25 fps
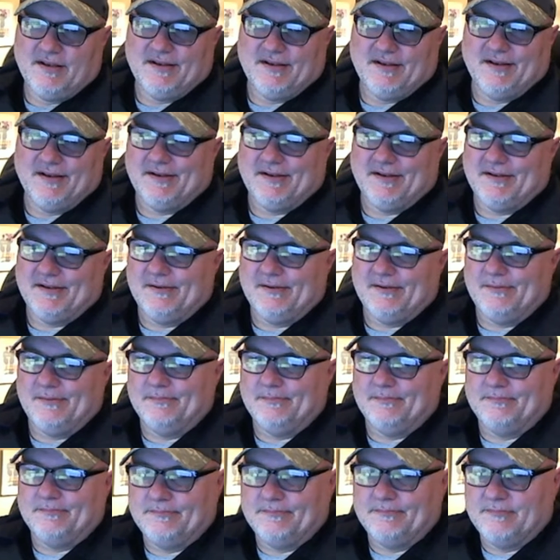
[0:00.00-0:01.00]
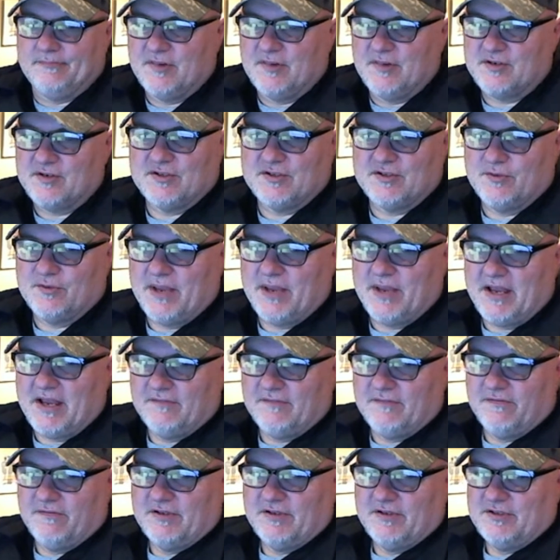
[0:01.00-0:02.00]
They're still
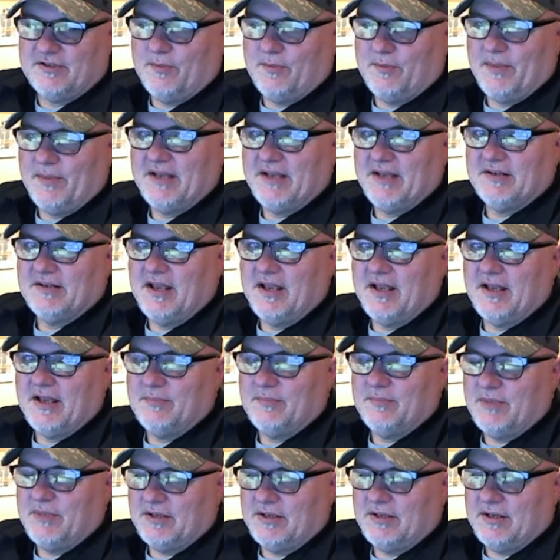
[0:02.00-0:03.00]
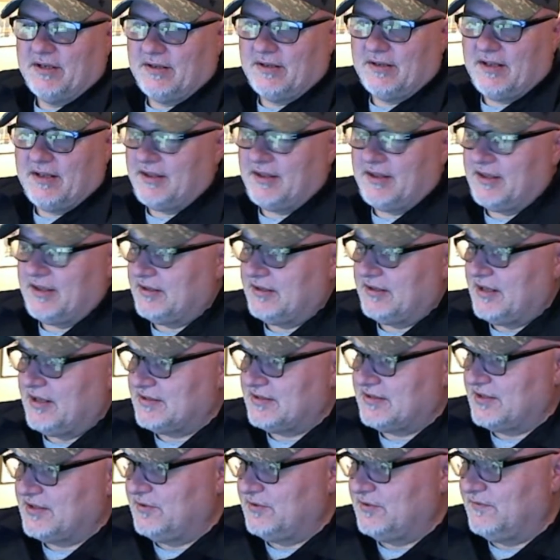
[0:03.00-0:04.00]
paying for the domain name, and I think
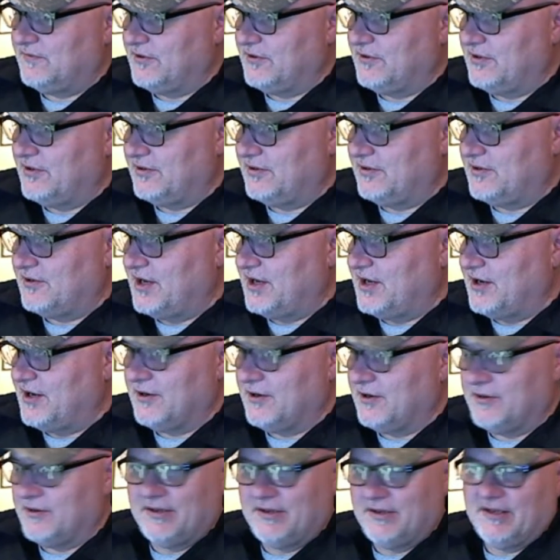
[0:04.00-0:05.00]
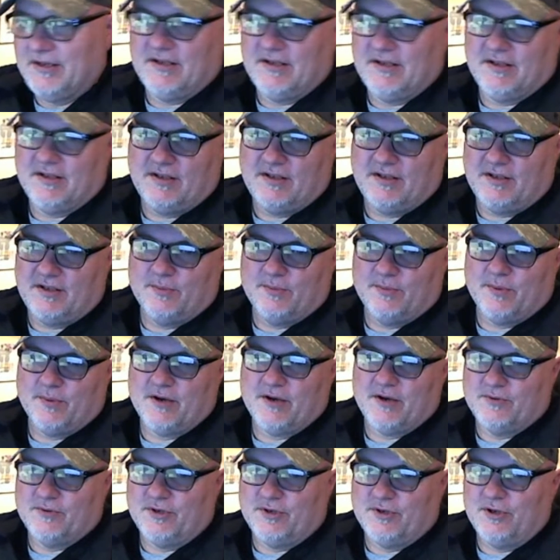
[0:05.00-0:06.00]
that's good for another year. And then they'll
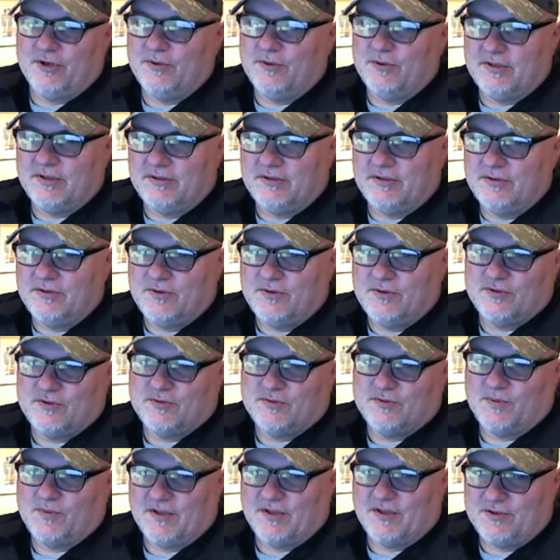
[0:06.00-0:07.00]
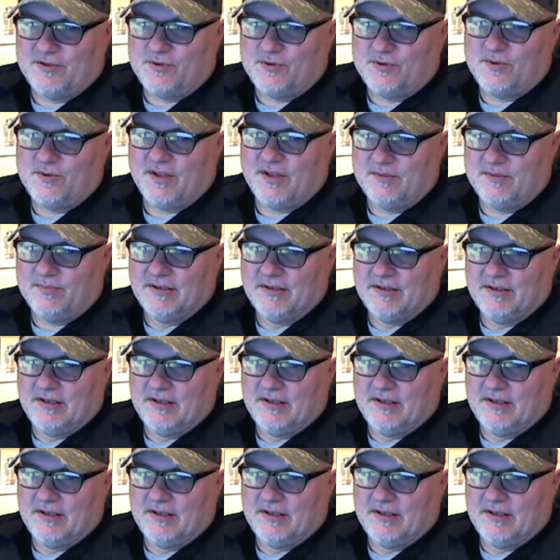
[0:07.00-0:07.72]
probably renew it. Who knows what they'll do with it.